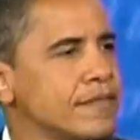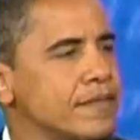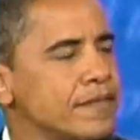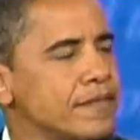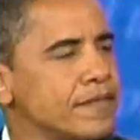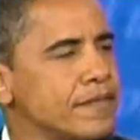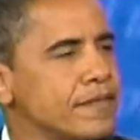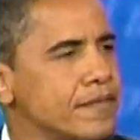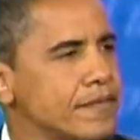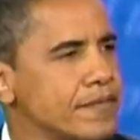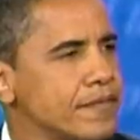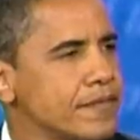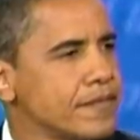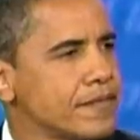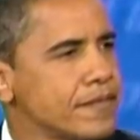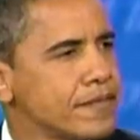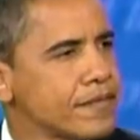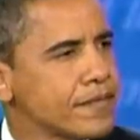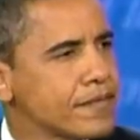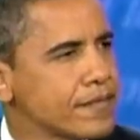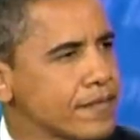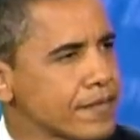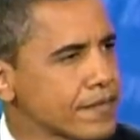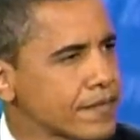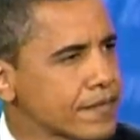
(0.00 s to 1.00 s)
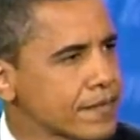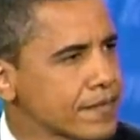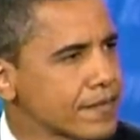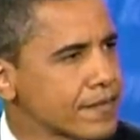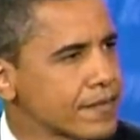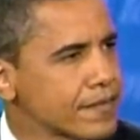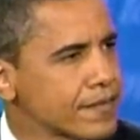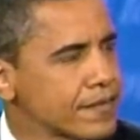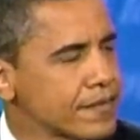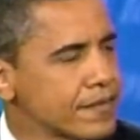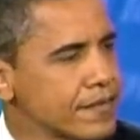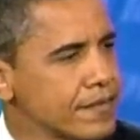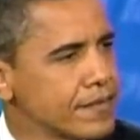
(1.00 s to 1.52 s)

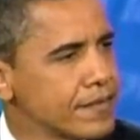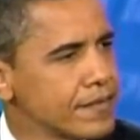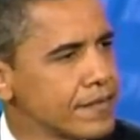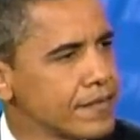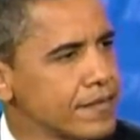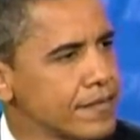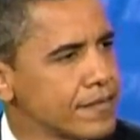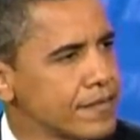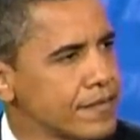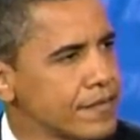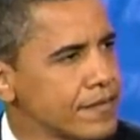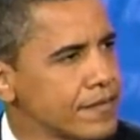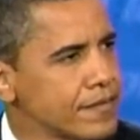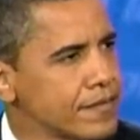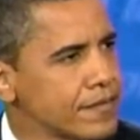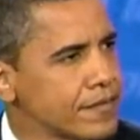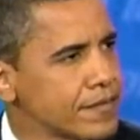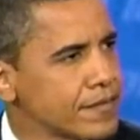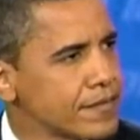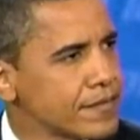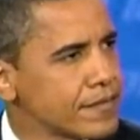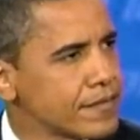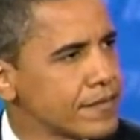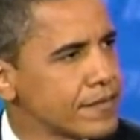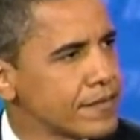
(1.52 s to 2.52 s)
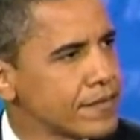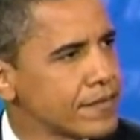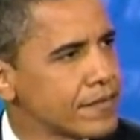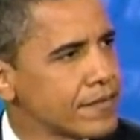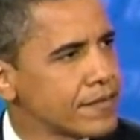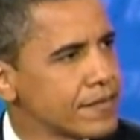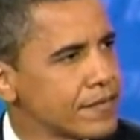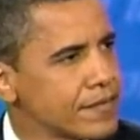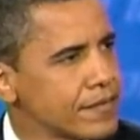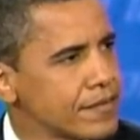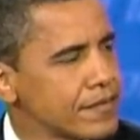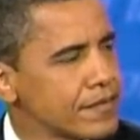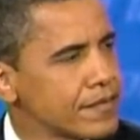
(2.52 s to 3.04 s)

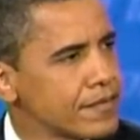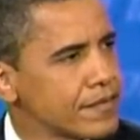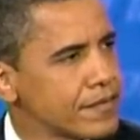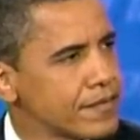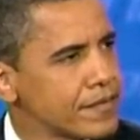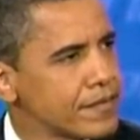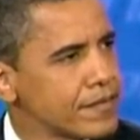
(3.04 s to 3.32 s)
The person shown says nothing.